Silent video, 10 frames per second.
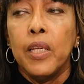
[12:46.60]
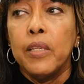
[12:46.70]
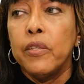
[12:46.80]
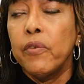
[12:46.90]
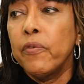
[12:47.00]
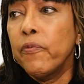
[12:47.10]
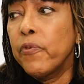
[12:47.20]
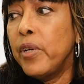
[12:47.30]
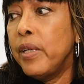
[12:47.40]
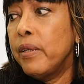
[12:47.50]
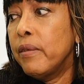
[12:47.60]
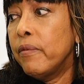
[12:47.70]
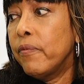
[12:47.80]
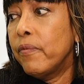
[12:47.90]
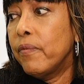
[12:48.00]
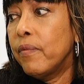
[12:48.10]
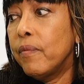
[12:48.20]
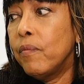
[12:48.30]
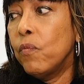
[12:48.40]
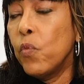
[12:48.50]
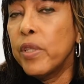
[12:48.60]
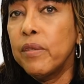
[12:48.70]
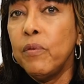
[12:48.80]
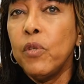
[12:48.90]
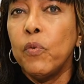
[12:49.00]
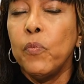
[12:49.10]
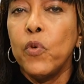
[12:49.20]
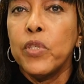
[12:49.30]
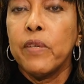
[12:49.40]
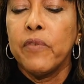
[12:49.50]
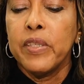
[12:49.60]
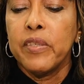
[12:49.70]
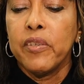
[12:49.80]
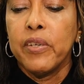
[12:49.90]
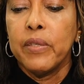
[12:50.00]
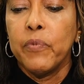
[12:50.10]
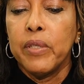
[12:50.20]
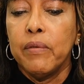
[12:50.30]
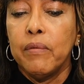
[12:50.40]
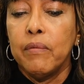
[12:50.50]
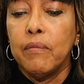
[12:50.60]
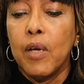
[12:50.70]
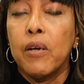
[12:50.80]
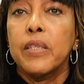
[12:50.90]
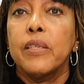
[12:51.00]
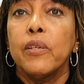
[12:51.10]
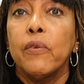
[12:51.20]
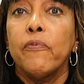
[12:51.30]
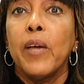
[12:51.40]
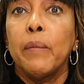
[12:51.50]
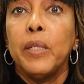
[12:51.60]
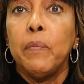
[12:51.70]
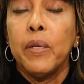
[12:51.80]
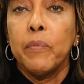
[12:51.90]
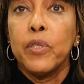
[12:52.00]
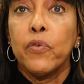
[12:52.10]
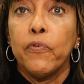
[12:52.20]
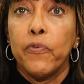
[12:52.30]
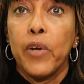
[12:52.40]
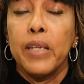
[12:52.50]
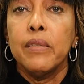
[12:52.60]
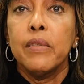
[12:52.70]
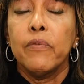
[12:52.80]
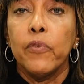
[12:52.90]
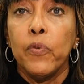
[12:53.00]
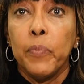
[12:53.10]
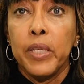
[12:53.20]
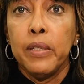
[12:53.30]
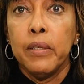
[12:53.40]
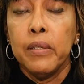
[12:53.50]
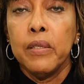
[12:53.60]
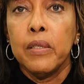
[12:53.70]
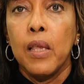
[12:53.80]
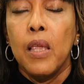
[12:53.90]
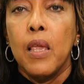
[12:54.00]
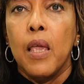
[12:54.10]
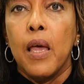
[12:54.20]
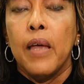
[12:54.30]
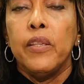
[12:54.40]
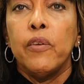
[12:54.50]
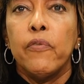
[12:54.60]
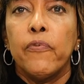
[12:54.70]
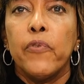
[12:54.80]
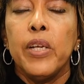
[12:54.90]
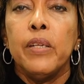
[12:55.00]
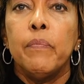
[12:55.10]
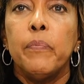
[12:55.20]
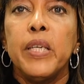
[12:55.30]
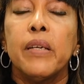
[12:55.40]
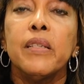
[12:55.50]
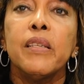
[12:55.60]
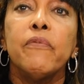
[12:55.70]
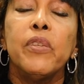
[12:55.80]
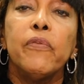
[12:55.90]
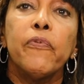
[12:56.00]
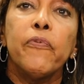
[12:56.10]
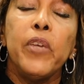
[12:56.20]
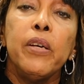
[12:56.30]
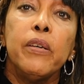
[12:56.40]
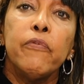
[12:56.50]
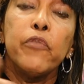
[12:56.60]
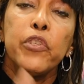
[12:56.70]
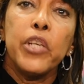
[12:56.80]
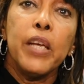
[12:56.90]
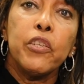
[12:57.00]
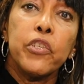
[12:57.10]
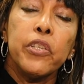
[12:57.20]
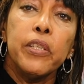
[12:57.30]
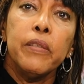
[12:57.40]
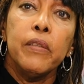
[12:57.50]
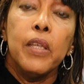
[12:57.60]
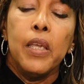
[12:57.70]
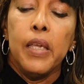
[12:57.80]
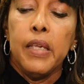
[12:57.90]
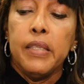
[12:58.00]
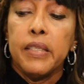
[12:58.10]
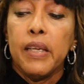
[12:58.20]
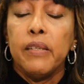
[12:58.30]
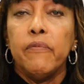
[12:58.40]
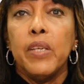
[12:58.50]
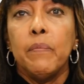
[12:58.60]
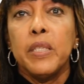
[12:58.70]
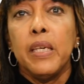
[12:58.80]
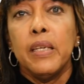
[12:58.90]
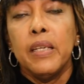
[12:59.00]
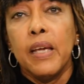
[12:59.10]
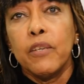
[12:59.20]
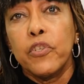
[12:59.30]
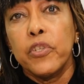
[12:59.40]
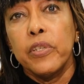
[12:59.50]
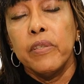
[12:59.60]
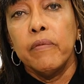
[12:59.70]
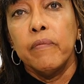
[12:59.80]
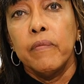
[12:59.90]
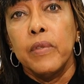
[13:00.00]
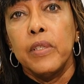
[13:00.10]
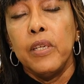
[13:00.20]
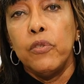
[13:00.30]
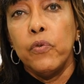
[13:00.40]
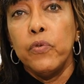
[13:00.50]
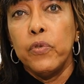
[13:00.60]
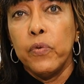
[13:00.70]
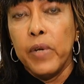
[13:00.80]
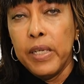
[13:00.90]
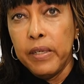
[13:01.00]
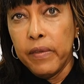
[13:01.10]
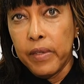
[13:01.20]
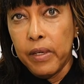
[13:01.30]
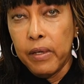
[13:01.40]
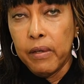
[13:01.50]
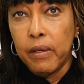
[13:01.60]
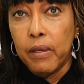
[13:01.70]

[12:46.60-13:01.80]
They're afraid of what, most of us start with asking our family members or friends for opinions. And they're afraid because of the fear of rejection, instead of them taking action, they don't do anything.